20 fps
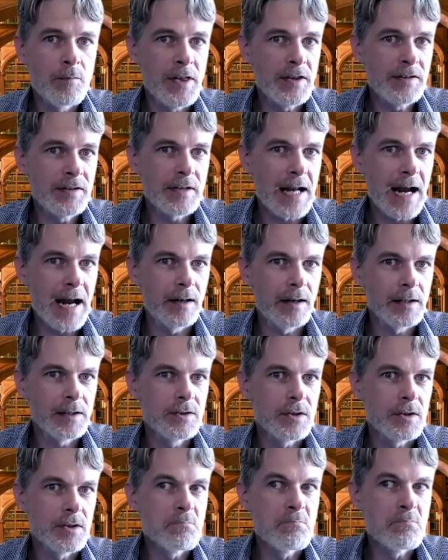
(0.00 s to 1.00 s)
this
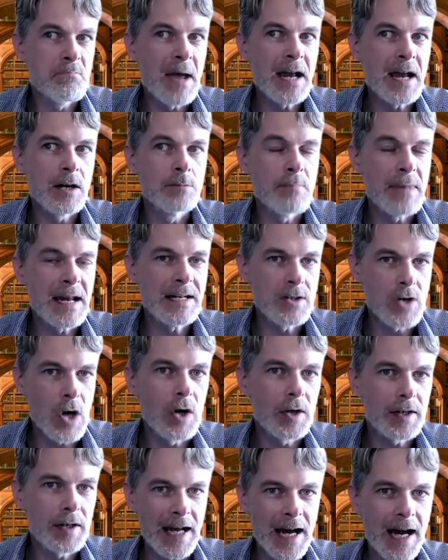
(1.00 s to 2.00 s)
character may or may
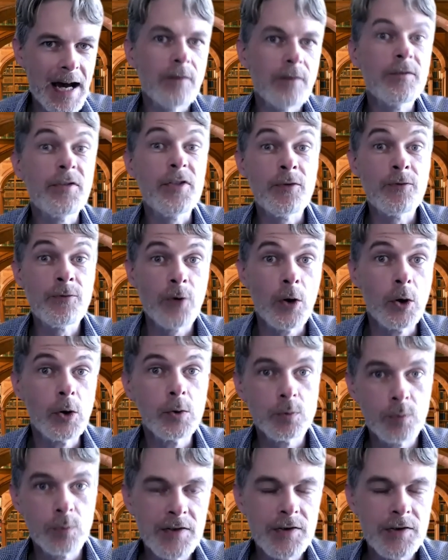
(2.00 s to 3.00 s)
not have the
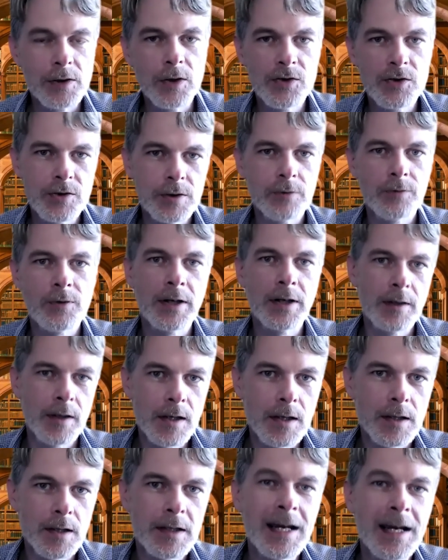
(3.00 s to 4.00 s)
full resolution of their
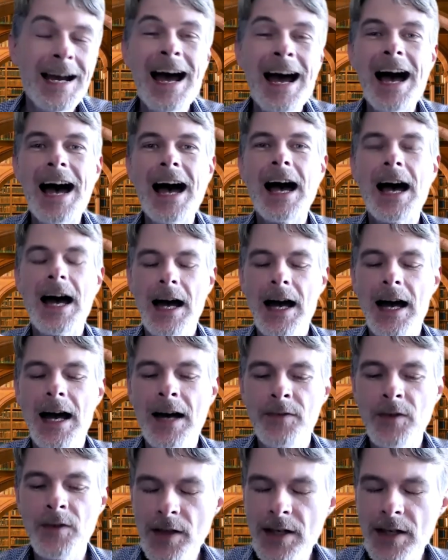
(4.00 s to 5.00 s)
arc.
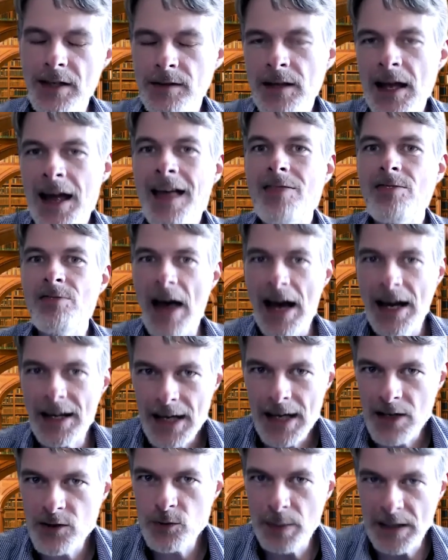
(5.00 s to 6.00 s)
And the thing is,
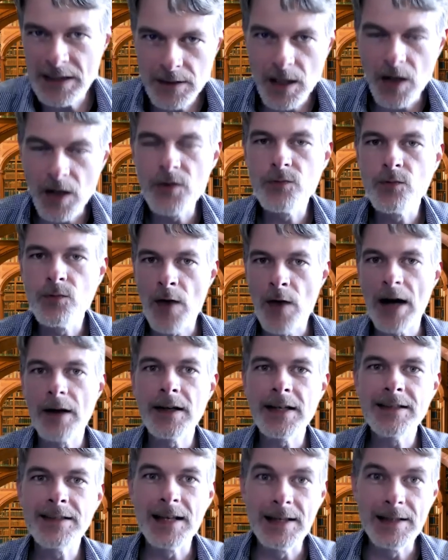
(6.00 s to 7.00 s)
that has been done
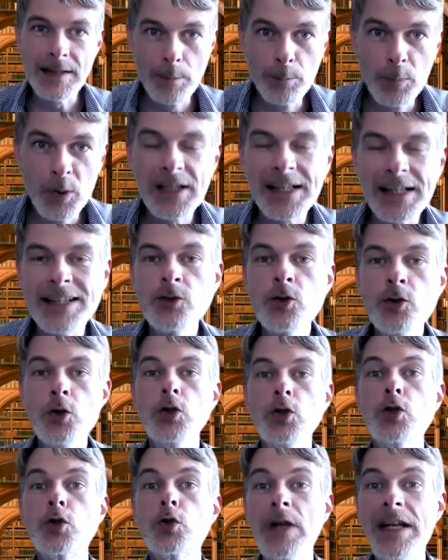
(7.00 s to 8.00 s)
very deliberately
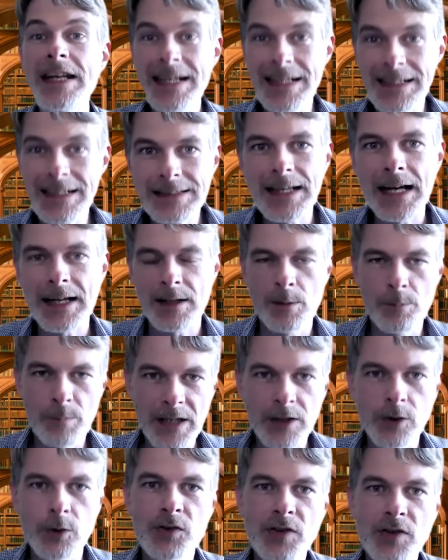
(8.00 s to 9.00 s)
to create that
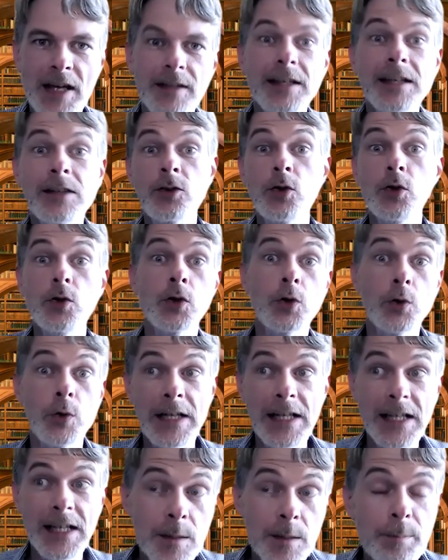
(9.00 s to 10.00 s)
ambiguous ending, to
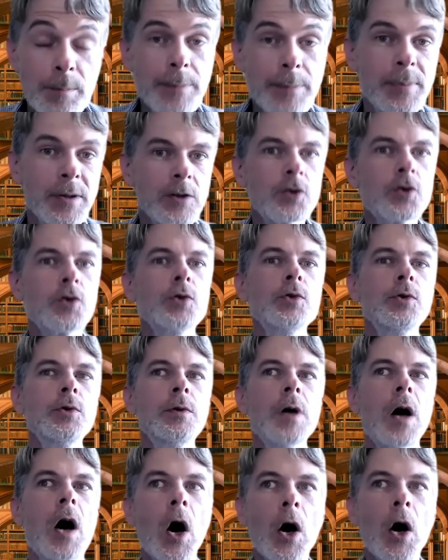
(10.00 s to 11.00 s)
create people
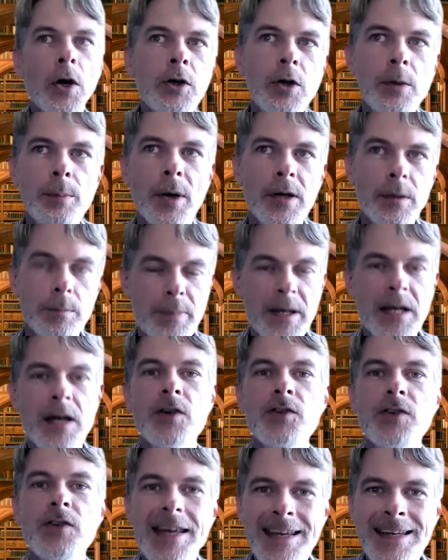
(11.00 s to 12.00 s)
to argue about it,
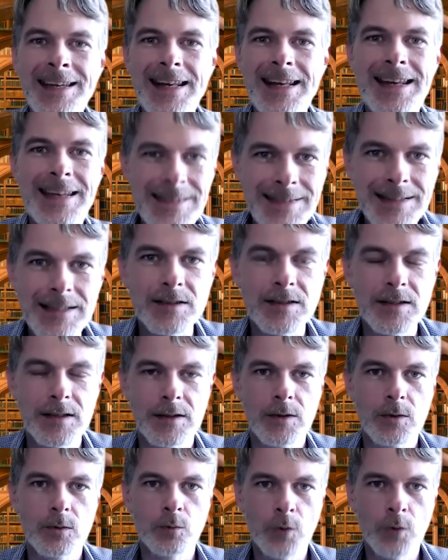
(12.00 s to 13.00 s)
because it isn't
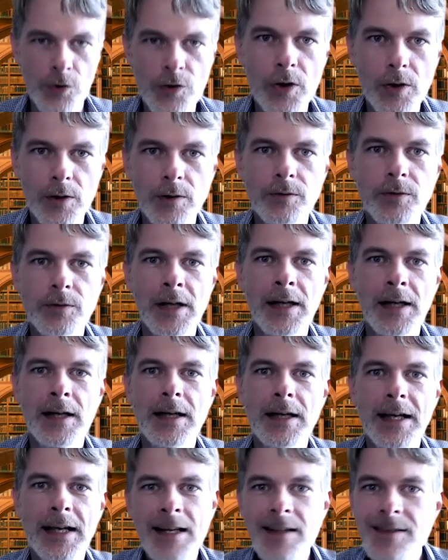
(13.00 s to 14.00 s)
resolved.
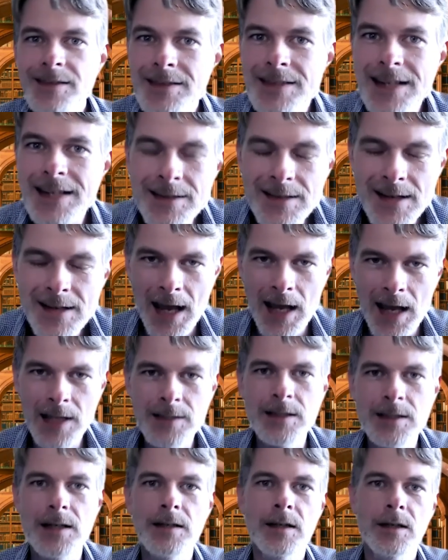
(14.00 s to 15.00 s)
It isn't
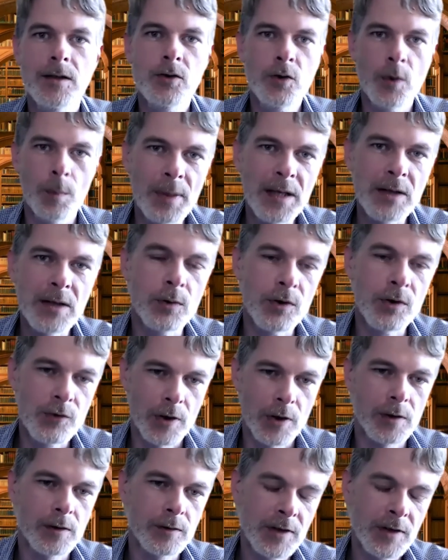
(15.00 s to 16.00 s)
intended to be
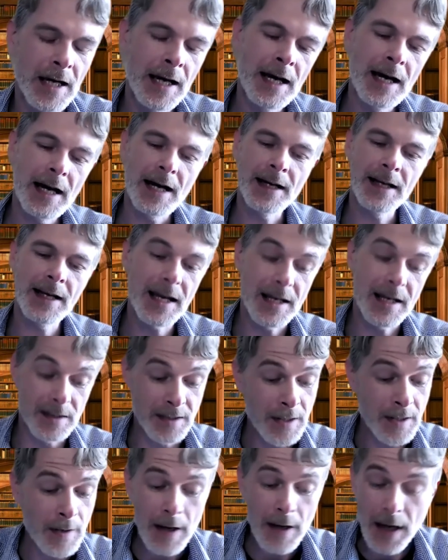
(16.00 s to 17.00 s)
resolved. And
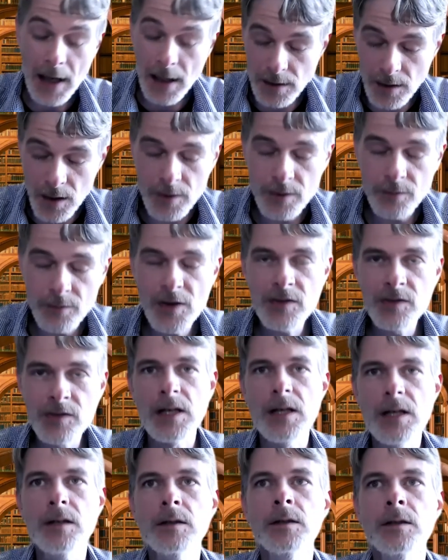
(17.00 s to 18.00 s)
again, a lot of this
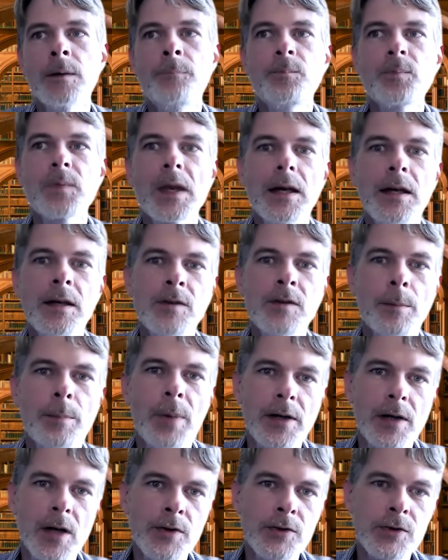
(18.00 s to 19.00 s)
here is
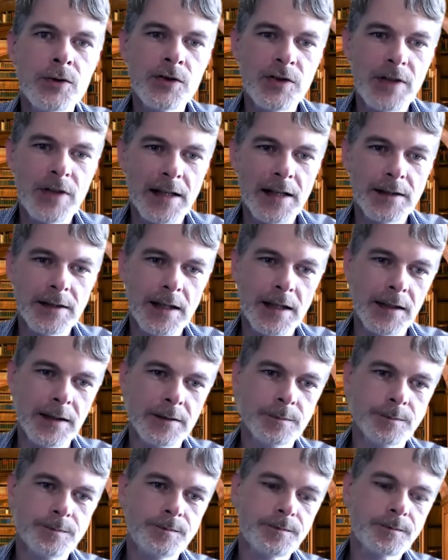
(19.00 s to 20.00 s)
about
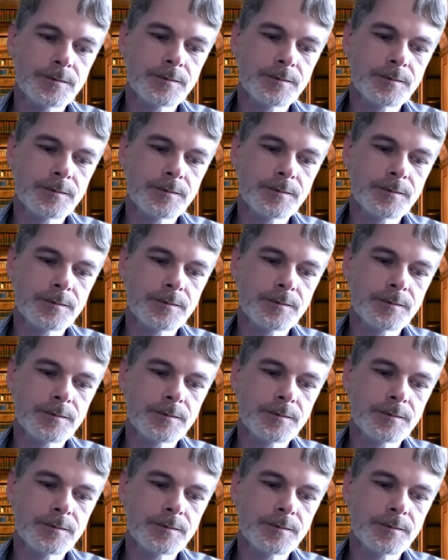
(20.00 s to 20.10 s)
understanding